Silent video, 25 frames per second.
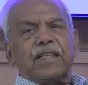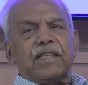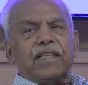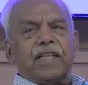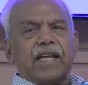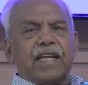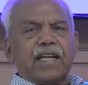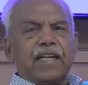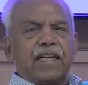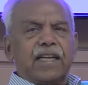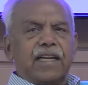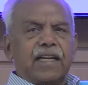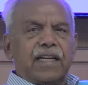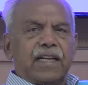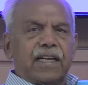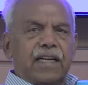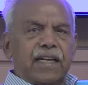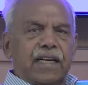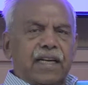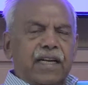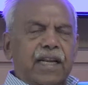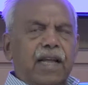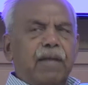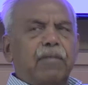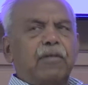Then
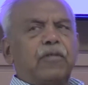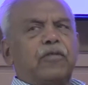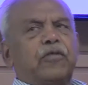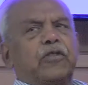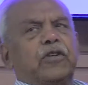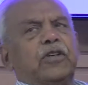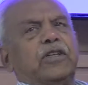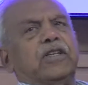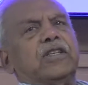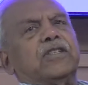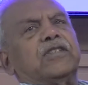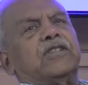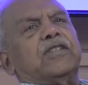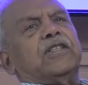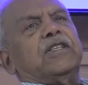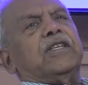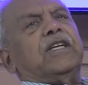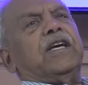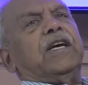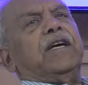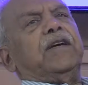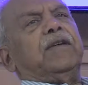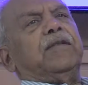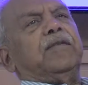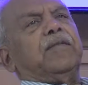day before
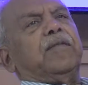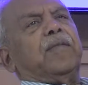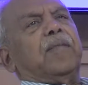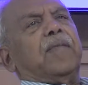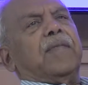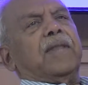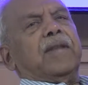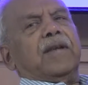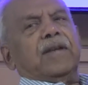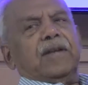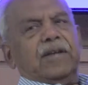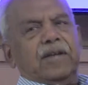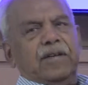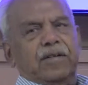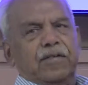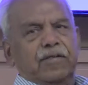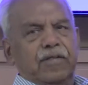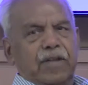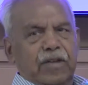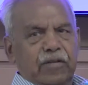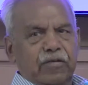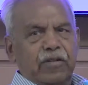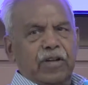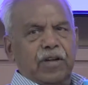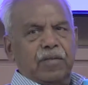yesterday,
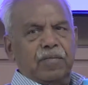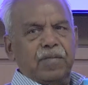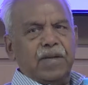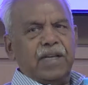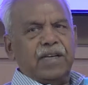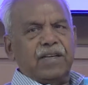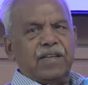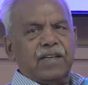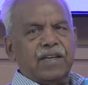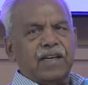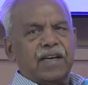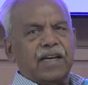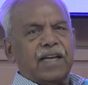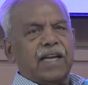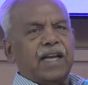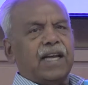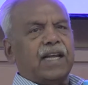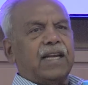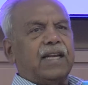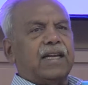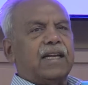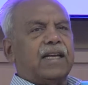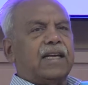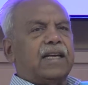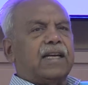when we were meeting
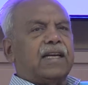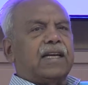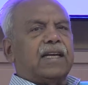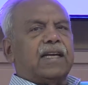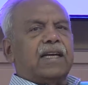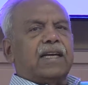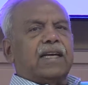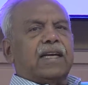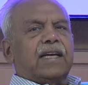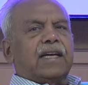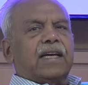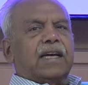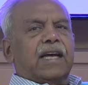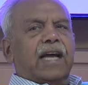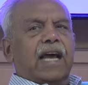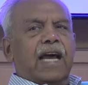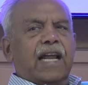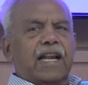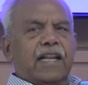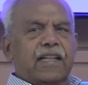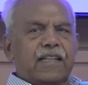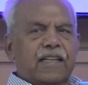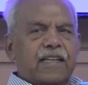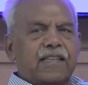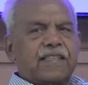again,
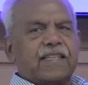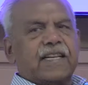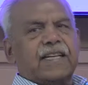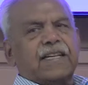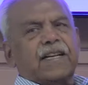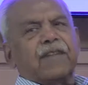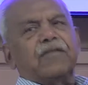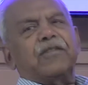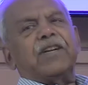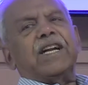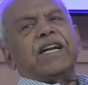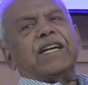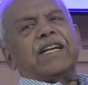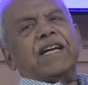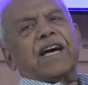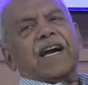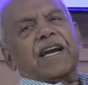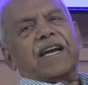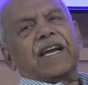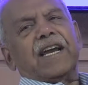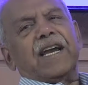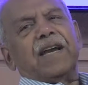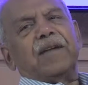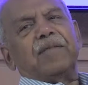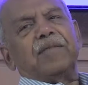another set of data
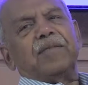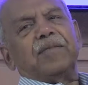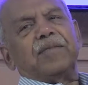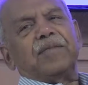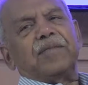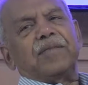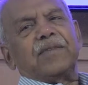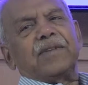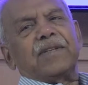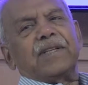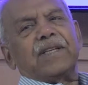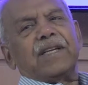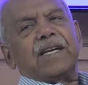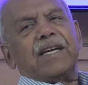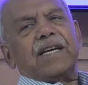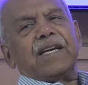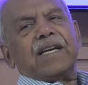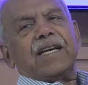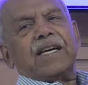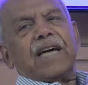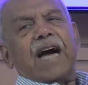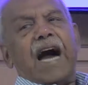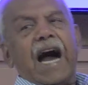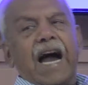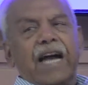came,
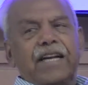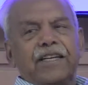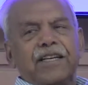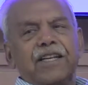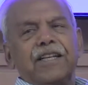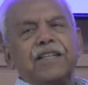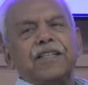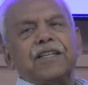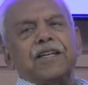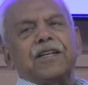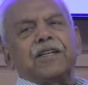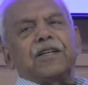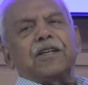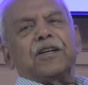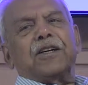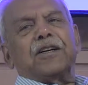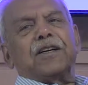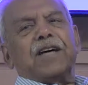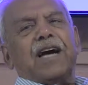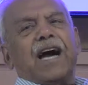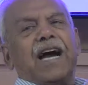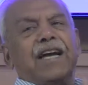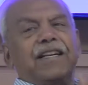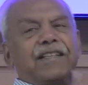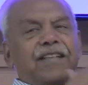
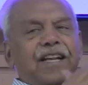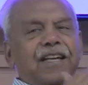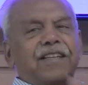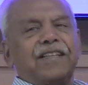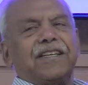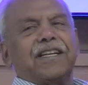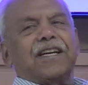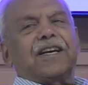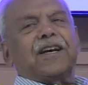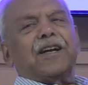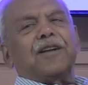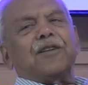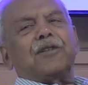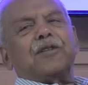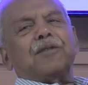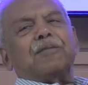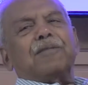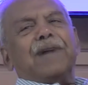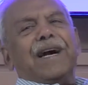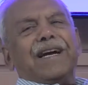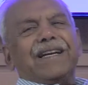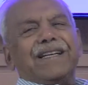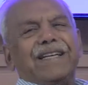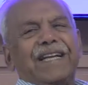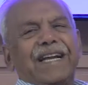identical to
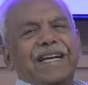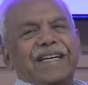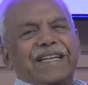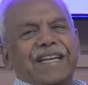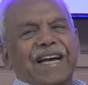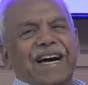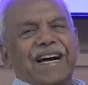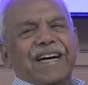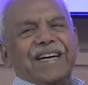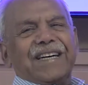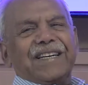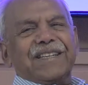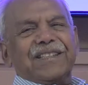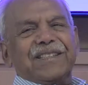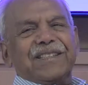my data